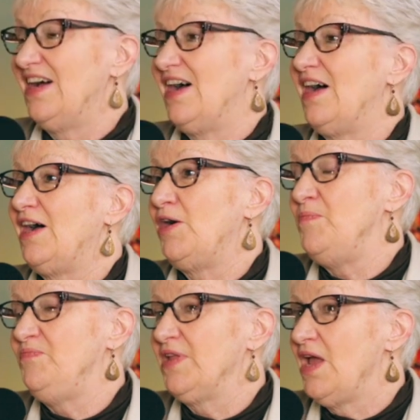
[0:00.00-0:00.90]

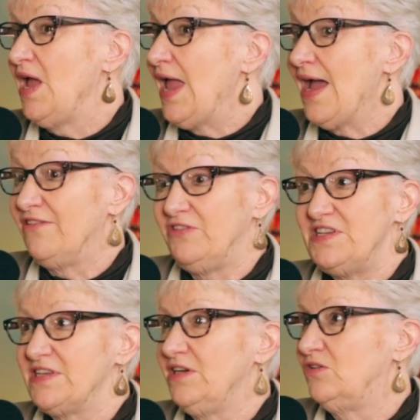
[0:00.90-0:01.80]
Um, every
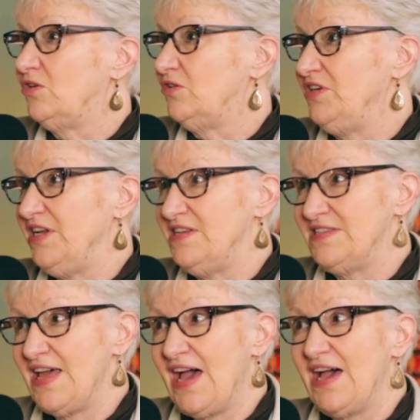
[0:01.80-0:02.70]
single needs
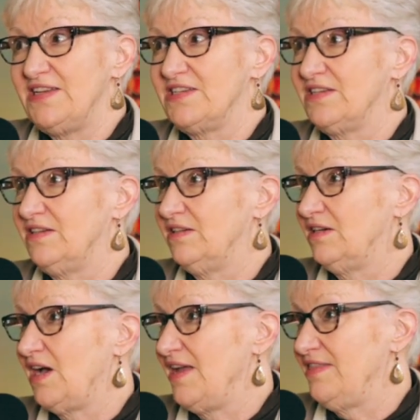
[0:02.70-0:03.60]
that. Hmm.
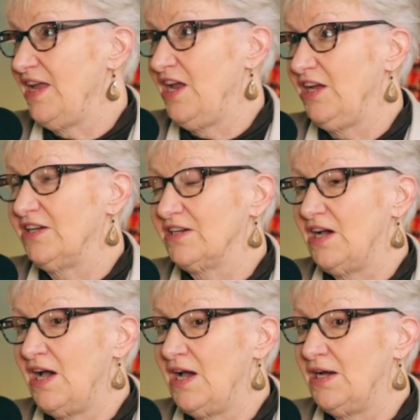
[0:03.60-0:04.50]
I think
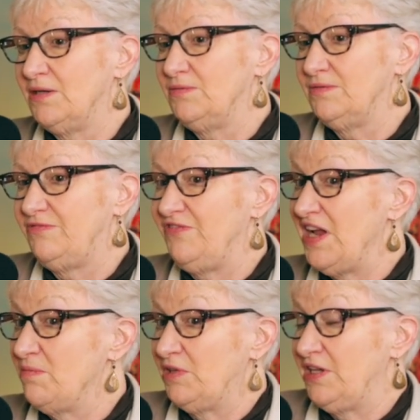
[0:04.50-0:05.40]
uh,
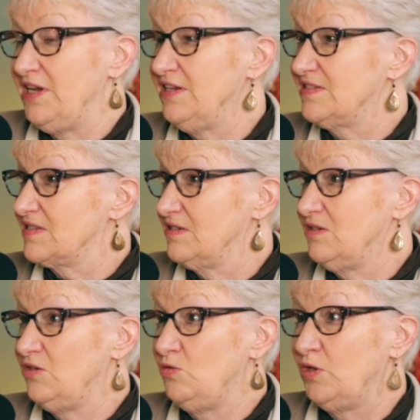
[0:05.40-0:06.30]
families
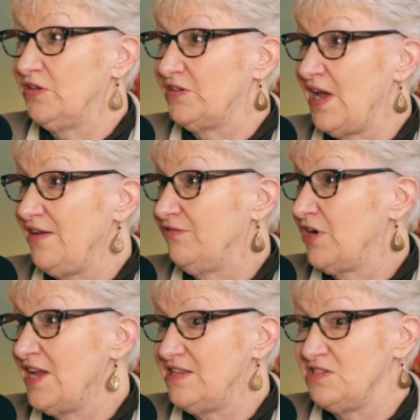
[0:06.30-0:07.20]
who will say,
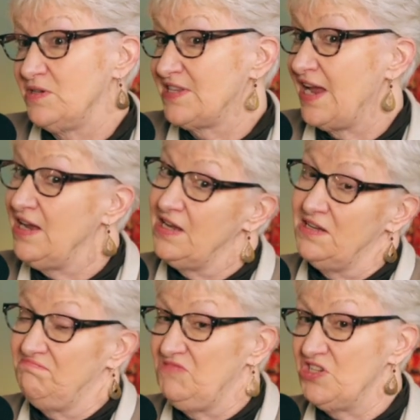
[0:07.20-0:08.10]
friends who will say,
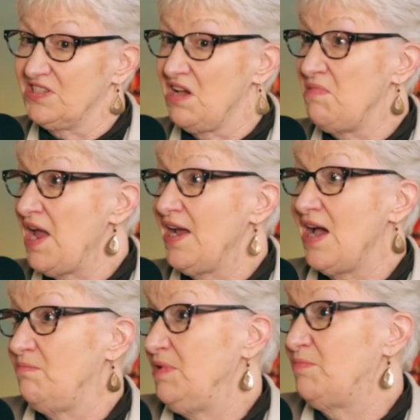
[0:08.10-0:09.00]
just come hang
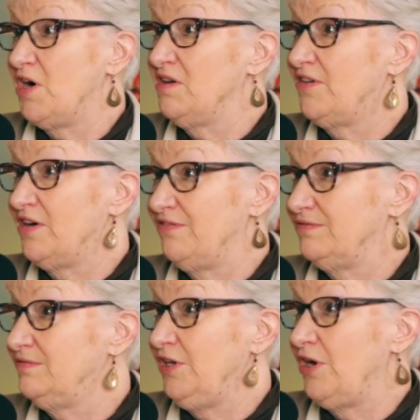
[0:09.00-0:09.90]
out, be part of our,
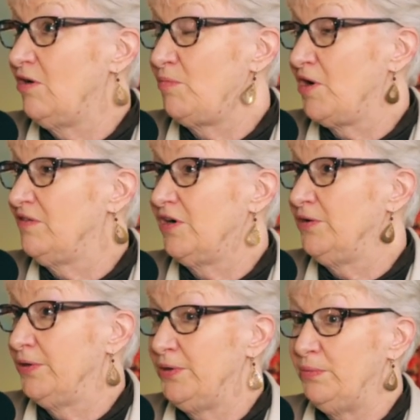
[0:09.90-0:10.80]
you know, part of our
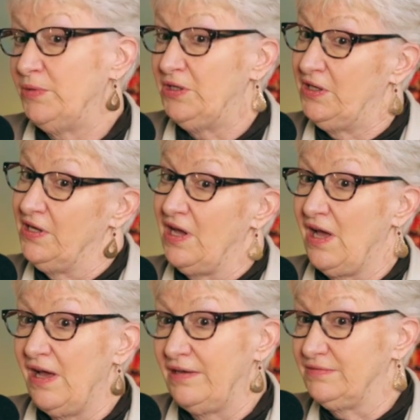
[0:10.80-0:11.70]
group.
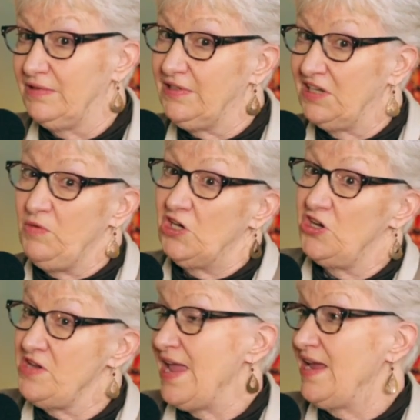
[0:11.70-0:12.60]
Um, can we call
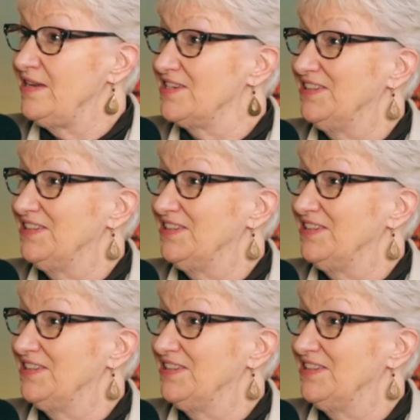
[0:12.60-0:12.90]
you aunt?